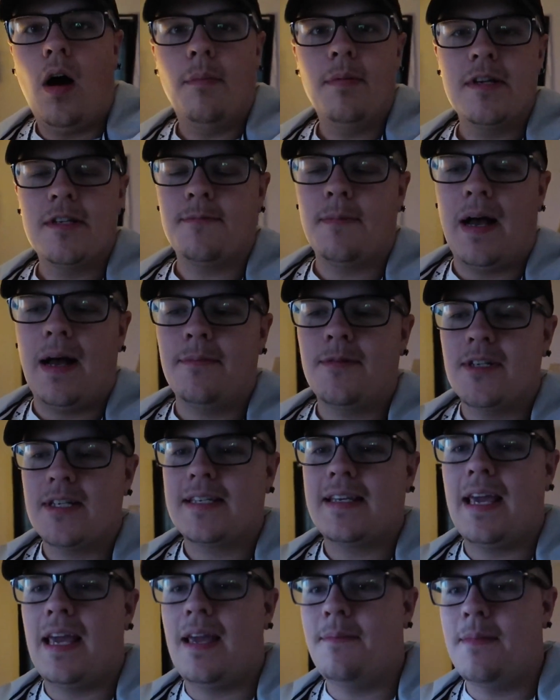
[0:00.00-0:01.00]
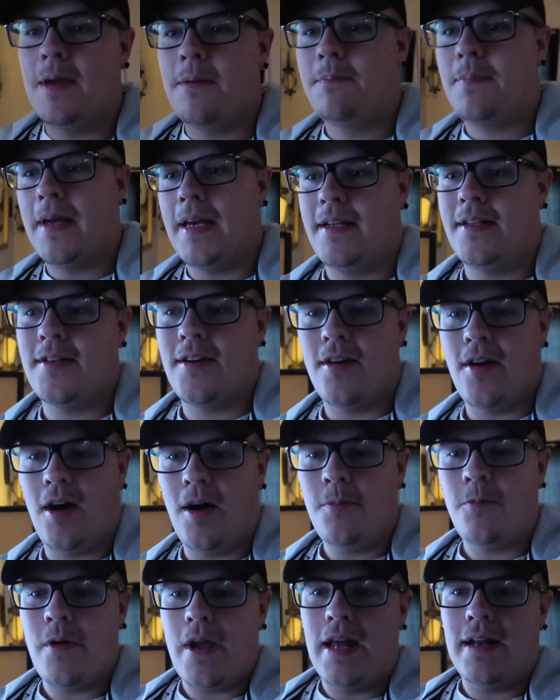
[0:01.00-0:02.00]
Aubrey's mom just came and picked her
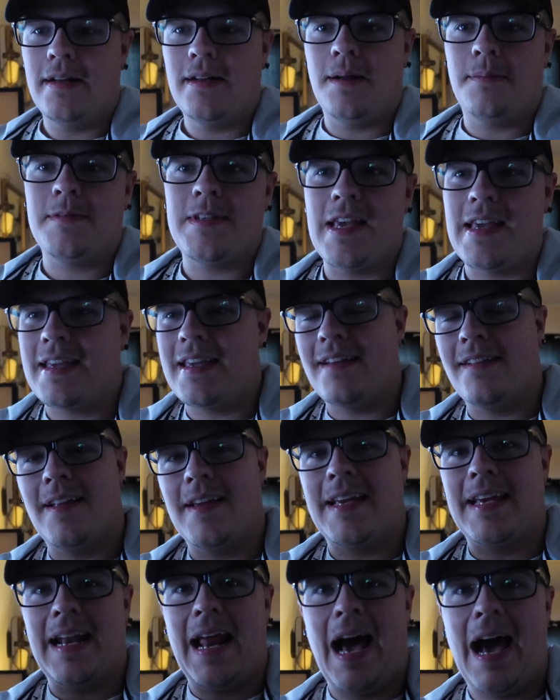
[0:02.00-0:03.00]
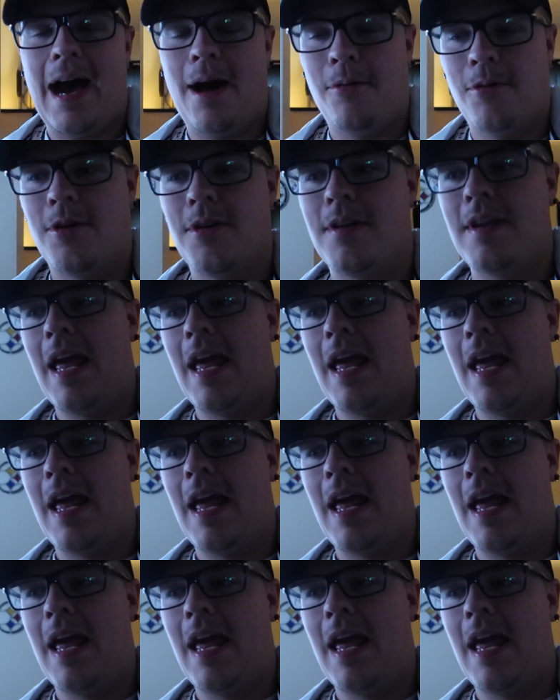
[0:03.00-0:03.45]
up. We ended up taking like an hour